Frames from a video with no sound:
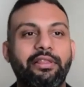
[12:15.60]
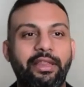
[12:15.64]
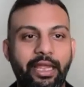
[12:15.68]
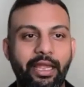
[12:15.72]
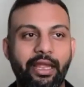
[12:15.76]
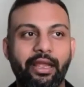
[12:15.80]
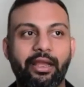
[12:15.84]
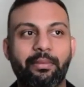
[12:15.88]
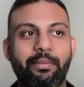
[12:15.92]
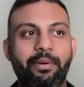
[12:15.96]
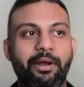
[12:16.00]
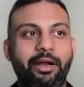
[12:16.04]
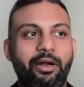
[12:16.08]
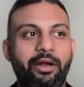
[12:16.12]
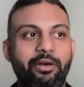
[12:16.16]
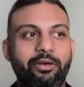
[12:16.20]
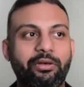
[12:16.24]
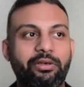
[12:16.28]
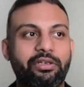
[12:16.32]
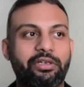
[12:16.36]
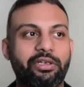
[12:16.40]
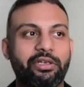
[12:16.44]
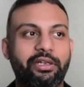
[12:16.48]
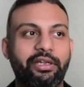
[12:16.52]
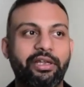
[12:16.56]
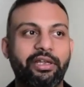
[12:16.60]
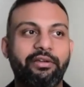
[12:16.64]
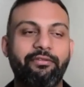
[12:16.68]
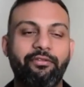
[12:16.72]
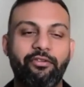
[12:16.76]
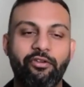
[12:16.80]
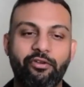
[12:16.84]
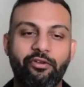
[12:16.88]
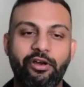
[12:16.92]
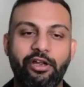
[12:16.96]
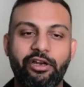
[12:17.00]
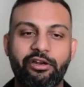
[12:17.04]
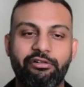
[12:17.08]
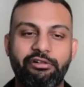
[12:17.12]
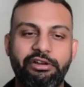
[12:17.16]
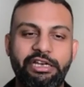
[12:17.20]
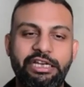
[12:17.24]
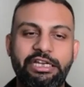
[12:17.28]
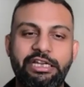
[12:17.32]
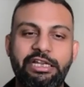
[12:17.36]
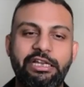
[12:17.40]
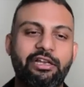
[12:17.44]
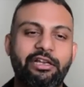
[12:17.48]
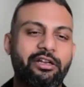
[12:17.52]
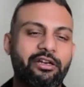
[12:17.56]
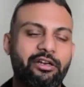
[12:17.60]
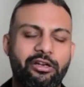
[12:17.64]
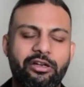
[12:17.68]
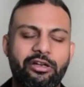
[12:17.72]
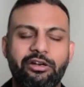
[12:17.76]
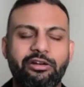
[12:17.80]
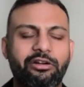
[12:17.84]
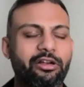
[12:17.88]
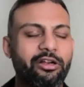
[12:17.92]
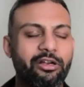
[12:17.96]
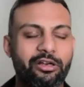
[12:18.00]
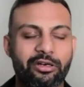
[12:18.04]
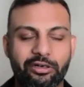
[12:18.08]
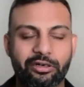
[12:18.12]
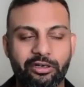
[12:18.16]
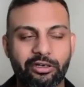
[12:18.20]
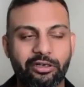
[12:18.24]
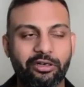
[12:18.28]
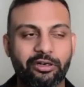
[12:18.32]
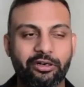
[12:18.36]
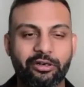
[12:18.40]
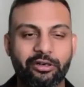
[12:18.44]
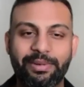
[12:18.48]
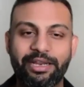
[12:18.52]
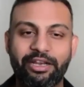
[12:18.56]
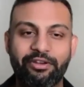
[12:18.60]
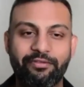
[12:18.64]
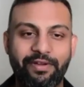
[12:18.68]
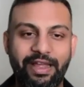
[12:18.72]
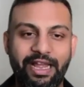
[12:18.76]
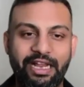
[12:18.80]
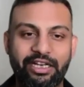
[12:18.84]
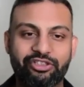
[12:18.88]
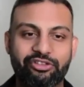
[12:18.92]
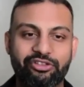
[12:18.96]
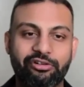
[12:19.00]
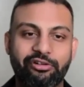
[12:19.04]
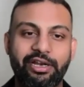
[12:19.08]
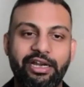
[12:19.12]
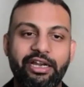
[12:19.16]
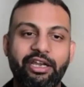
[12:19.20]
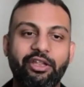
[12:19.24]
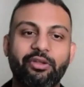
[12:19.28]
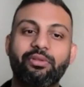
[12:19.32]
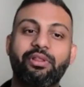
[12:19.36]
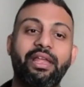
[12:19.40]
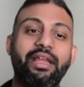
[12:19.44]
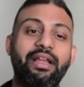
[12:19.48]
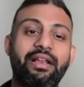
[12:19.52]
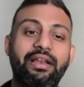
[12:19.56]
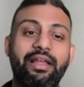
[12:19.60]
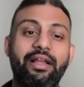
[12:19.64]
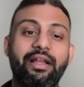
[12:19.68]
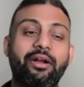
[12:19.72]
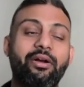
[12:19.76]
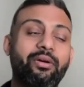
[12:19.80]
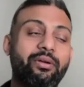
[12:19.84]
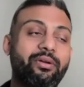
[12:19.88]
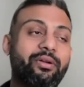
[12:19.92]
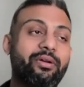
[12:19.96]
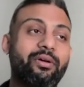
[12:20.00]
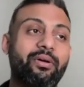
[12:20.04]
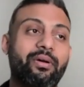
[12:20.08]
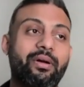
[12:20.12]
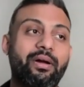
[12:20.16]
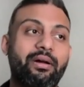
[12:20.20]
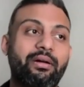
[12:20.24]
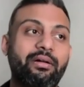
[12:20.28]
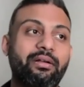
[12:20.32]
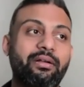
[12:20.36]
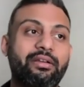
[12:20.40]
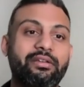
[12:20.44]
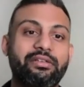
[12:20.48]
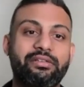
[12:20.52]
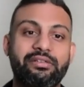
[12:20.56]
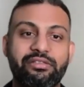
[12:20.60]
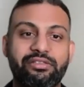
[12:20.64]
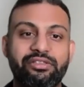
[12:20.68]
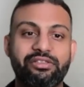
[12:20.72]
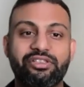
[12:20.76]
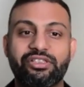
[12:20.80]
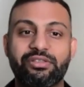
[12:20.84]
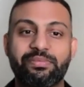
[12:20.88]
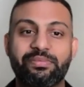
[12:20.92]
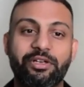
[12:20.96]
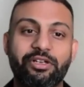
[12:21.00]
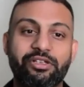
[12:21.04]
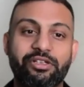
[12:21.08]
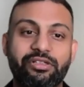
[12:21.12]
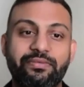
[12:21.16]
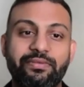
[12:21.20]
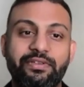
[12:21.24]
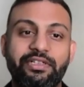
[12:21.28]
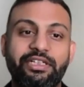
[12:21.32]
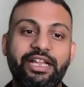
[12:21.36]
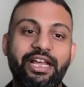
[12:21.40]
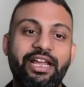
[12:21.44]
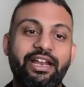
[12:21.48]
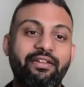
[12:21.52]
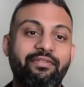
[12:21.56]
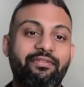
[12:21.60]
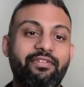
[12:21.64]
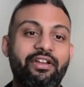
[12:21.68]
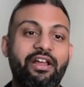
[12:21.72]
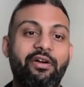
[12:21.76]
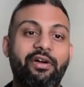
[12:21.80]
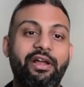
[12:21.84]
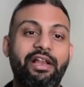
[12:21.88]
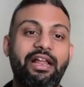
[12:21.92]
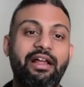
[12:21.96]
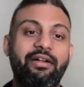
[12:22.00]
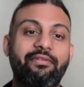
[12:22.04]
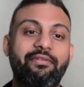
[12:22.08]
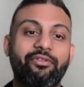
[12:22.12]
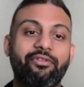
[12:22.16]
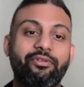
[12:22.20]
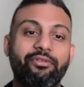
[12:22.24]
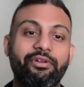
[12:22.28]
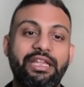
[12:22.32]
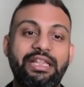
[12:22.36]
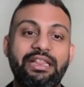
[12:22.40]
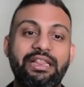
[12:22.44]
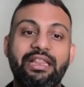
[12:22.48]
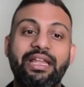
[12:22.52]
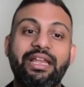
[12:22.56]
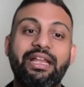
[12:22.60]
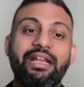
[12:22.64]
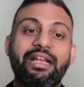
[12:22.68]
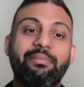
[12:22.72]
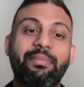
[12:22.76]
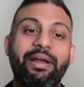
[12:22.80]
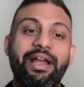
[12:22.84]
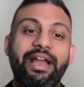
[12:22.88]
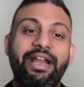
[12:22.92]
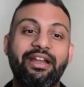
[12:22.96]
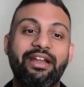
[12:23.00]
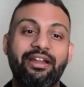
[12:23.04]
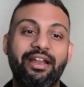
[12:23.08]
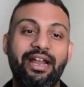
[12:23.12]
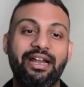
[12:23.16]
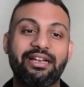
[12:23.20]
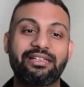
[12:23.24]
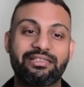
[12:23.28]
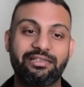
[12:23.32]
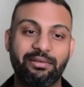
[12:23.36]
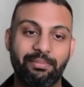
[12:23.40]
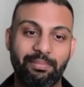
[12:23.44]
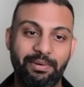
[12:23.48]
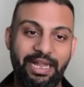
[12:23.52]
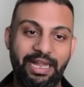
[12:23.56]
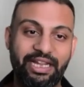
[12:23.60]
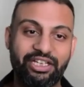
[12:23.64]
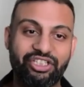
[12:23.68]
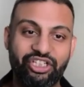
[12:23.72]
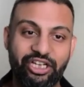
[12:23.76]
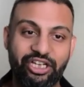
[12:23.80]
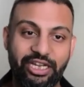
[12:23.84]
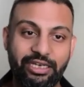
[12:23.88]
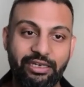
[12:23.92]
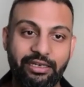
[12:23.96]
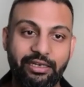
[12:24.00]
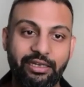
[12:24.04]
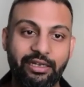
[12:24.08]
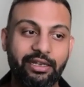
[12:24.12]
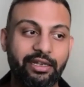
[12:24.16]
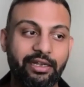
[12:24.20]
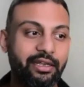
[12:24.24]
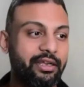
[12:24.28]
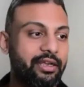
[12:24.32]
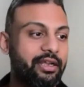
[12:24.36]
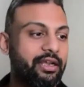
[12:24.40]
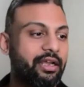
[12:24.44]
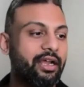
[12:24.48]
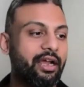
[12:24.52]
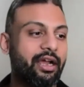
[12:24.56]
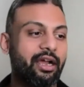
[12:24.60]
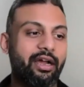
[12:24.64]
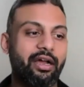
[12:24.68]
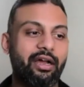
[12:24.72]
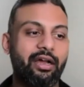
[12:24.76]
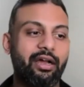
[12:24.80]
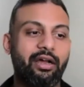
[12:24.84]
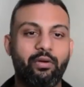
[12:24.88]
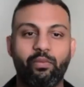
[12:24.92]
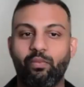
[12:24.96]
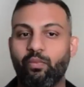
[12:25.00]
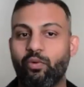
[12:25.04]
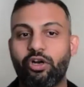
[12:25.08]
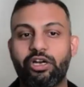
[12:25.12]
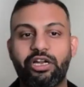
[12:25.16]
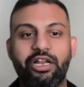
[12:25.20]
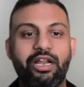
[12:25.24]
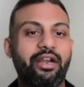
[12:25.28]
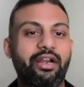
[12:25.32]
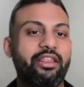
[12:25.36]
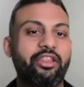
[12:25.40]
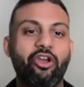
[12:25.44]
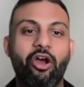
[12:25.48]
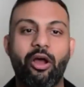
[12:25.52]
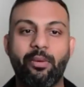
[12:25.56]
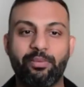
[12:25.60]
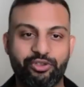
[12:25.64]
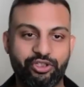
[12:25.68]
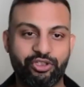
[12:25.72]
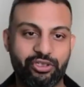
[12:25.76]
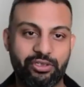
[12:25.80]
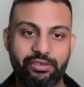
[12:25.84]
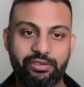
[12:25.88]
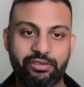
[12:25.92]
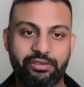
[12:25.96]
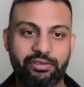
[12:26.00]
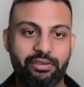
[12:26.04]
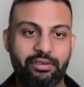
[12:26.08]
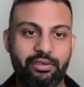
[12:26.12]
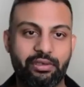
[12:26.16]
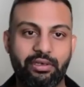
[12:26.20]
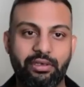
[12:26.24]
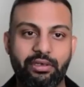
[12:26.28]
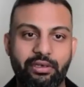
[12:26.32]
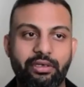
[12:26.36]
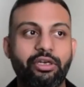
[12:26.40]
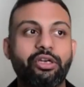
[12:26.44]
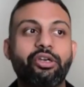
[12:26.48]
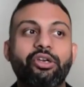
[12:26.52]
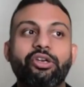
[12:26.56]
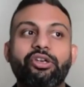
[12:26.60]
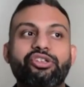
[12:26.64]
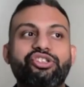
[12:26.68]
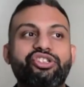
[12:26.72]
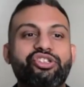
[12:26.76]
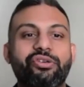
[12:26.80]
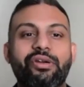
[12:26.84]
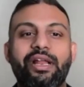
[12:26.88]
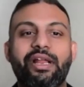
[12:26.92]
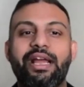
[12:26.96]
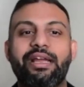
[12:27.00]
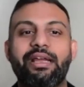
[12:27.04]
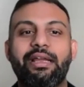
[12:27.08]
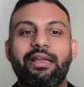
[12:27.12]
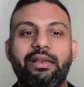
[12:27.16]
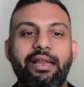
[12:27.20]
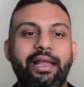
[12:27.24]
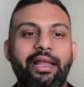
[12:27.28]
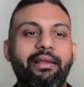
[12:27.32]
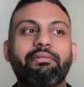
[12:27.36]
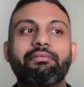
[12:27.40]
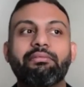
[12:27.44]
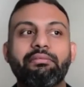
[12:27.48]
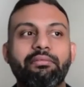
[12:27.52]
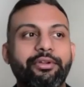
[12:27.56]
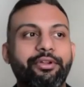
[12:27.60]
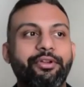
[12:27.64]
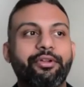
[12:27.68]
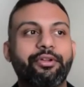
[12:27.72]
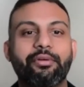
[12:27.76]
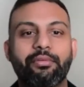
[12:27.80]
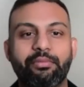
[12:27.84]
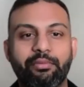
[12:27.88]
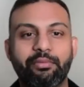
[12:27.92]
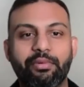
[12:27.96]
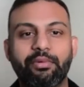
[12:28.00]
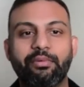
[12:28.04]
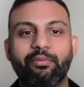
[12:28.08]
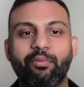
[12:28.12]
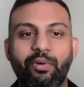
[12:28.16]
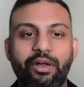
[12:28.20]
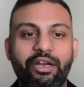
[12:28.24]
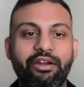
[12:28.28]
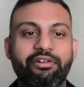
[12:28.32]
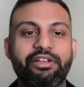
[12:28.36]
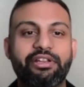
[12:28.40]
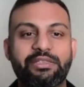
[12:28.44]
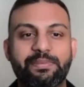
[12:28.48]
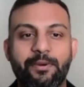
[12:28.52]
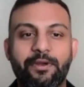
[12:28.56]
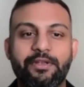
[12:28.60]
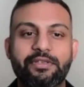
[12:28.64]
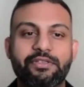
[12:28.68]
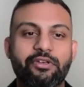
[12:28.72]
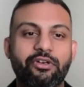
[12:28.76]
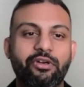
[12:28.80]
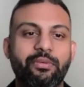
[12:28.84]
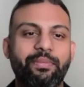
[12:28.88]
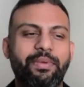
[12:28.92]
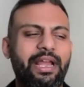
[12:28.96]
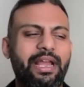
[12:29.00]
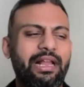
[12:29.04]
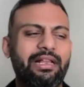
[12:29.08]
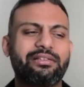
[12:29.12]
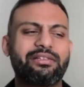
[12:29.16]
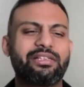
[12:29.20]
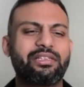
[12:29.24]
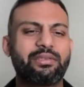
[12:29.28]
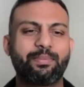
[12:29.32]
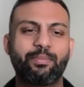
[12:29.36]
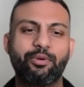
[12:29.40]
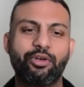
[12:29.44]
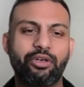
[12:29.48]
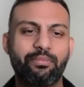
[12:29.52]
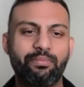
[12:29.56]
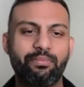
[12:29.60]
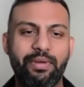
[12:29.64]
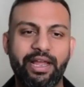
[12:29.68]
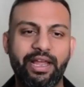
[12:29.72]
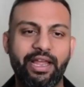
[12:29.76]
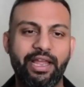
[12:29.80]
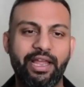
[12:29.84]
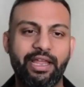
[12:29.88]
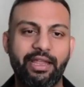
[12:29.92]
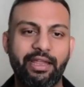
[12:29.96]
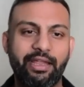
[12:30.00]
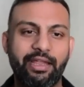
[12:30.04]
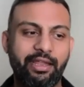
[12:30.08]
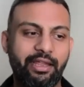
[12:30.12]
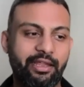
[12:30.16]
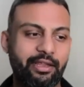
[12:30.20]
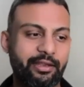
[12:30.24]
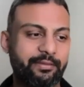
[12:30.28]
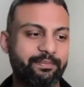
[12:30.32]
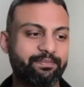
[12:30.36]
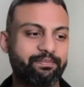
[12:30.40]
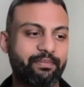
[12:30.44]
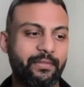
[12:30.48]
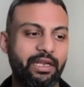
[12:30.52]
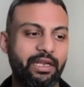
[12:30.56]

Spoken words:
think about if you are a retailer or a manufacturer, right? You think like, oh no, just because of tariff now I'll have to rethink my entire supply chain. What are the options? Should I, like, one response could be I'll just put my